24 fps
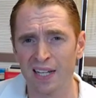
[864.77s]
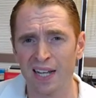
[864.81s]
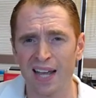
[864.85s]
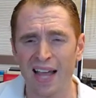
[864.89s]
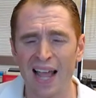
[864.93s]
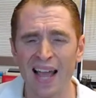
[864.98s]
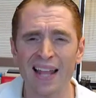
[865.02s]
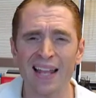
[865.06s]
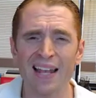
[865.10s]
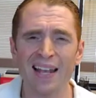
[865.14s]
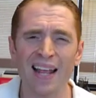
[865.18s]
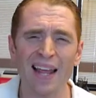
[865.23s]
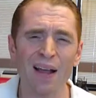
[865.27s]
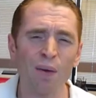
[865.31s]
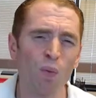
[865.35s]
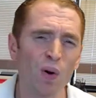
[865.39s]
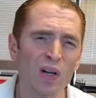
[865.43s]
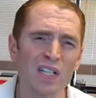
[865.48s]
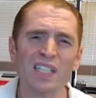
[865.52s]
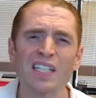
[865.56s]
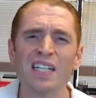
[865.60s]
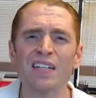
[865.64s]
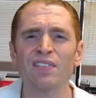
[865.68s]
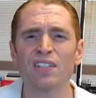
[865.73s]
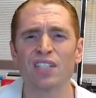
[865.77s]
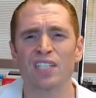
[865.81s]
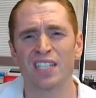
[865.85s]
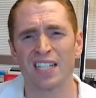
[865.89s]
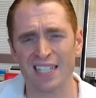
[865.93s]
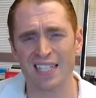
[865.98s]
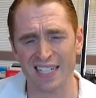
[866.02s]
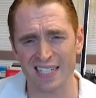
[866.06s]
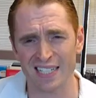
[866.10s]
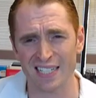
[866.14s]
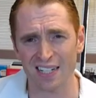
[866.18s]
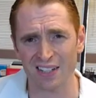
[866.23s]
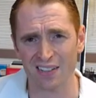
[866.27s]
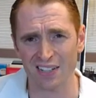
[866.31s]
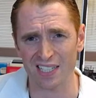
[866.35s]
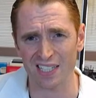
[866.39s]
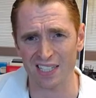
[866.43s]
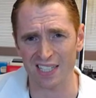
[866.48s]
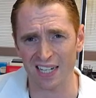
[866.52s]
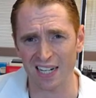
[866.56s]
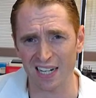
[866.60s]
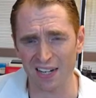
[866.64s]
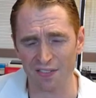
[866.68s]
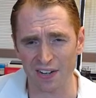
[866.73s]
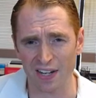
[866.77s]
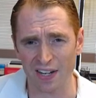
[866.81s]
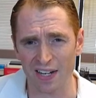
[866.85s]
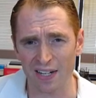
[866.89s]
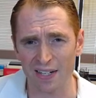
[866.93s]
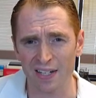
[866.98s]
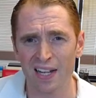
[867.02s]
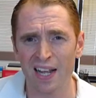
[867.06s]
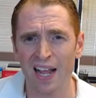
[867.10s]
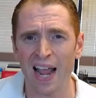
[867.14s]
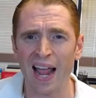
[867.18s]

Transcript: and it wasn't even statistically significant.